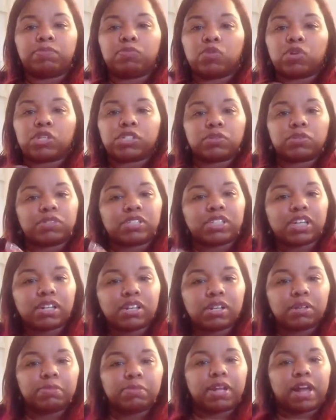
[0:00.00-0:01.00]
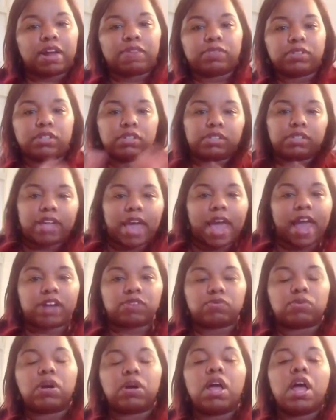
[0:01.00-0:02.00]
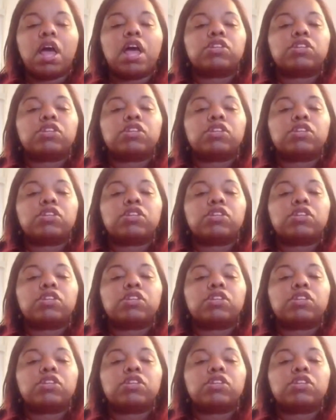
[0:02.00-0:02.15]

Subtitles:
more so denim, not really casual.